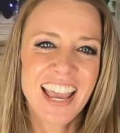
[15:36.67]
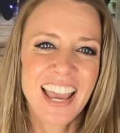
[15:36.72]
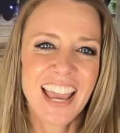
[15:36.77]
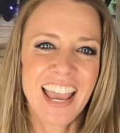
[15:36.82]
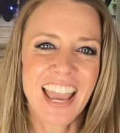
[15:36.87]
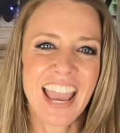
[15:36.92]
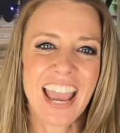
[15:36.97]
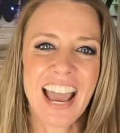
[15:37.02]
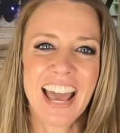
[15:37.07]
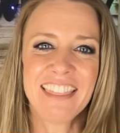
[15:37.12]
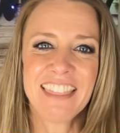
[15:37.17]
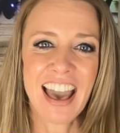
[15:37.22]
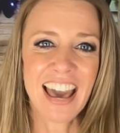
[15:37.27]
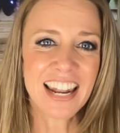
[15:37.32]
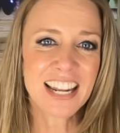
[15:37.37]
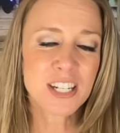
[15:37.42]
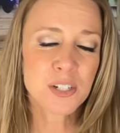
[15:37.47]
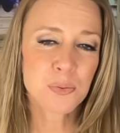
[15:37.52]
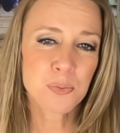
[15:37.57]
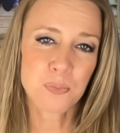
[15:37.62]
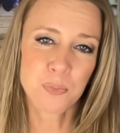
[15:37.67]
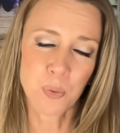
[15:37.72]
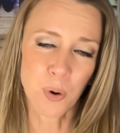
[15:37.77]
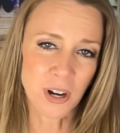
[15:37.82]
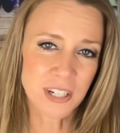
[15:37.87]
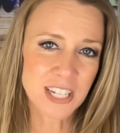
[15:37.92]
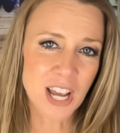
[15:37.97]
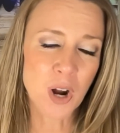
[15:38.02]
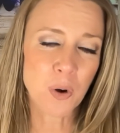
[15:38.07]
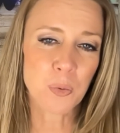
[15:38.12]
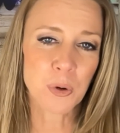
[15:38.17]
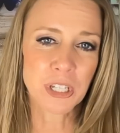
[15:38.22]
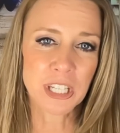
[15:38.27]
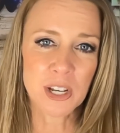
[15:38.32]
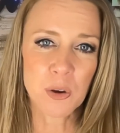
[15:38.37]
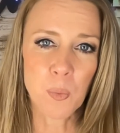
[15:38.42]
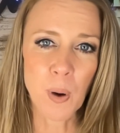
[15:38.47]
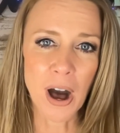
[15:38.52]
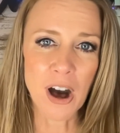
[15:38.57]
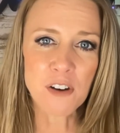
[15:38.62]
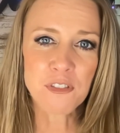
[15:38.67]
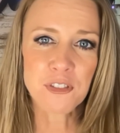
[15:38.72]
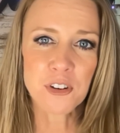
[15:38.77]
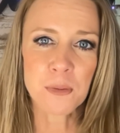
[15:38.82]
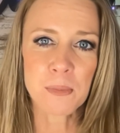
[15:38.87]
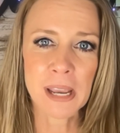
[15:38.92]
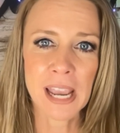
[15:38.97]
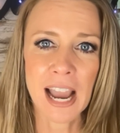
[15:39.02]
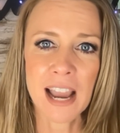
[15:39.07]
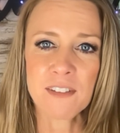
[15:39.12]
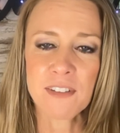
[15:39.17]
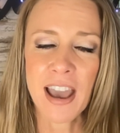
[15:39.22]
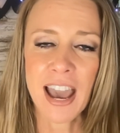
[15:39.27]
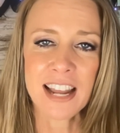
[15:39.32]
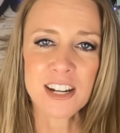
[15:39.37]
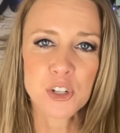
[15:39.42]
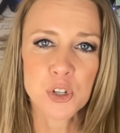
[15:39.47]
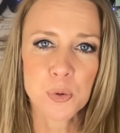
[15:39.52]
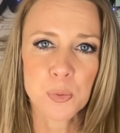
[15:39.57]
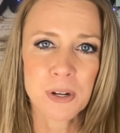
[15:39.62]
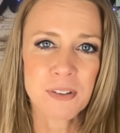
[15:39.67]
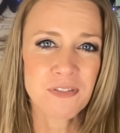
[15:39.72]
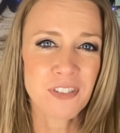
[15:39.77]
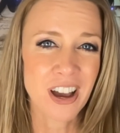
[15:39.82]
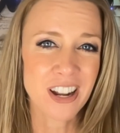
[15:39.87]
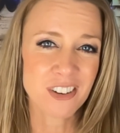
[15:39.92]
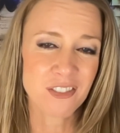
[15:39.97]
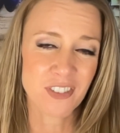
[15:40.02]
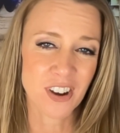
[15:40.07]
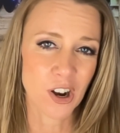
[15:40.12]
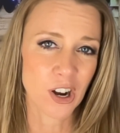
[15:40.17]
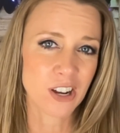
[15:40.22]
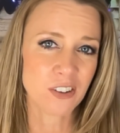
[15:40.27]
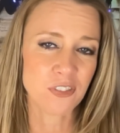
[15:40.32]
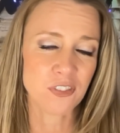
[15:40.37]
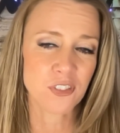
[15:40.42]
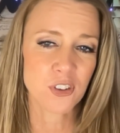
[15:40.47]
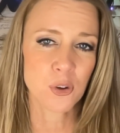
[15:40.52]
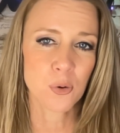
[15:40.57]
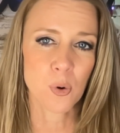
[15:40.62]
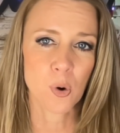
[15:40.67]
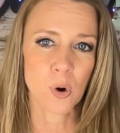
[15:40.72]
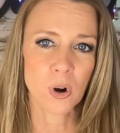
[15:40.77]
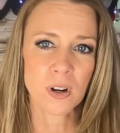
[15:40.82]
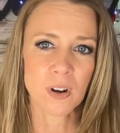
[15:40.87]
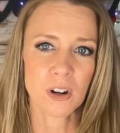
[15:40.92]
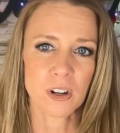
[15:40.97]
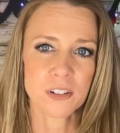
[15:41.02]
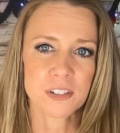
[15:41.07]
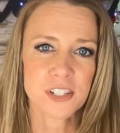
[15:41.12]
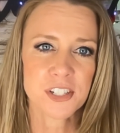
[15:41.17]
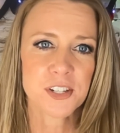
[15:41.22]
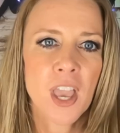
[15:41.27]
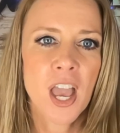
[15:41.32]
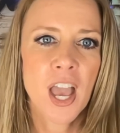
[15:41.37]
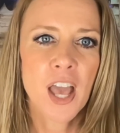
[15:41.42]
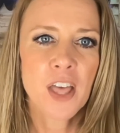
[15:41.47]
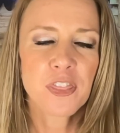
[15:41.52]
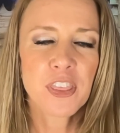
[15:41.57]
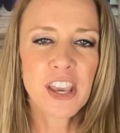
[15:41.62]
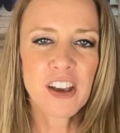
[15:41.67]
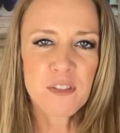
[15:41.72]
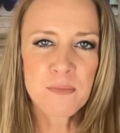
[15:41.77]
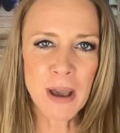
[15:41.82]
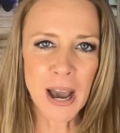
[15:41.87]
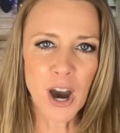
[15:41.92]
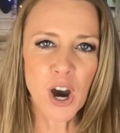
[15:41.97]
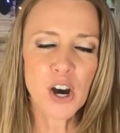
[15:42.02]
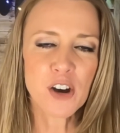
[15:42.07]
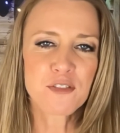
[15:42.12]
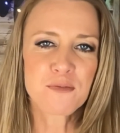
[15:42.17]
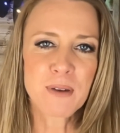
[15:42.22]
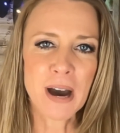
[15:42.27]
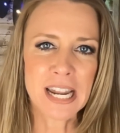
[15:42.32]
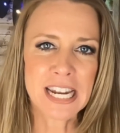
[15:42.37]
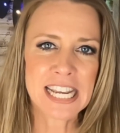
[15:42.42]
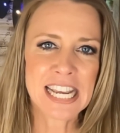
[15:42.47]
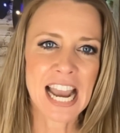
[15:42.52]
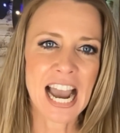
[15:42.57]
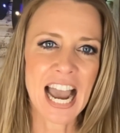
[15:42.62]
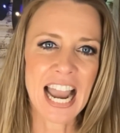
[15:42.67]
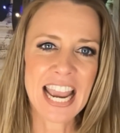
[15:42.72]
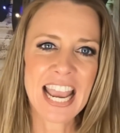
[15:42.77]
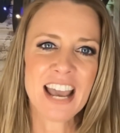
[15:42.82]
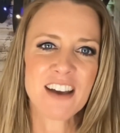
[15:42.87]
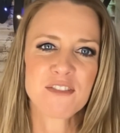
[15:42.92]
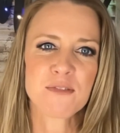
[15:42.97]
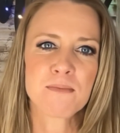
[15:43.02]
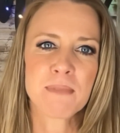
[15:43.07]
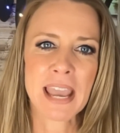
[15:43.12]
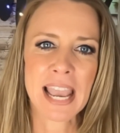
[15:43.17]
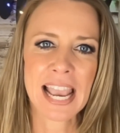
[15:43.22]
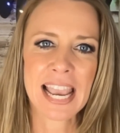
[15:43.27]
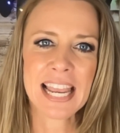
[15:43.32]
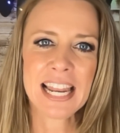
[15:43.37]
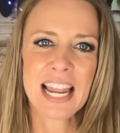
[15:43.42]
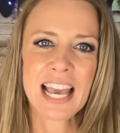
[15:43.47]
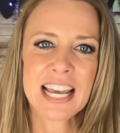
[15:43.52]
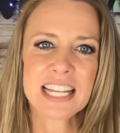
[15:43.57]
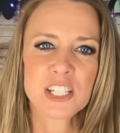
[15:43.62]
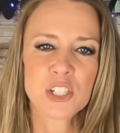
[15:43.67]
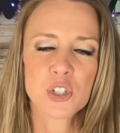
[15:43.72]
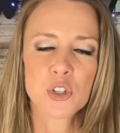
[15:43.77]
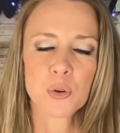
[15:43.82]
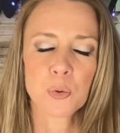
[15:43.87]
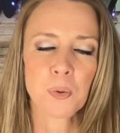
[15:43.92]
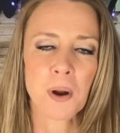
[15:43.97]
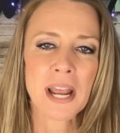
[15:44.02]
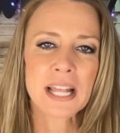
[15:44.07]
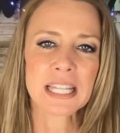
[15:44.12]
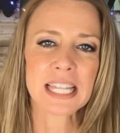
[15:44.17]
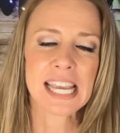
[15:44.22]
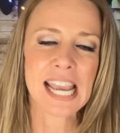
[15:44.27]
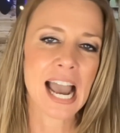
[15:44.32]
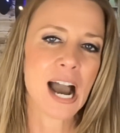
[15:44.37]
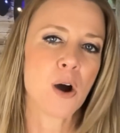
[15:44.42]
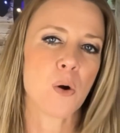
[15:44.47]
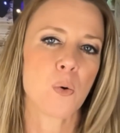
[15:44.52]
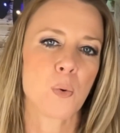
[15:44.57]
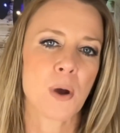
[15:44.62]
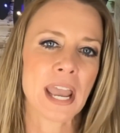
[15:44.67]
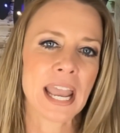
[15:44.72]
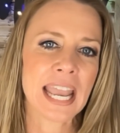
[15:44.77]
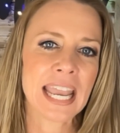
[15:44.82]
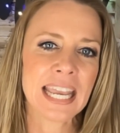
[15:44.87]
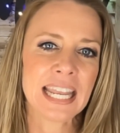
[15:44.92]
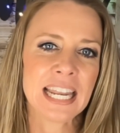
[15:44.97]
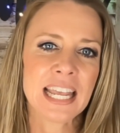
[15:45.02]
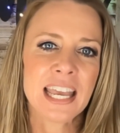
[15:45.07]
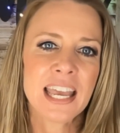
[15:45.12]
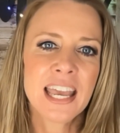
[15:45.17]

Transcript: and that has worked out really well for me. I've had to refund very few orders. The amount of money I have made has greatly outweighed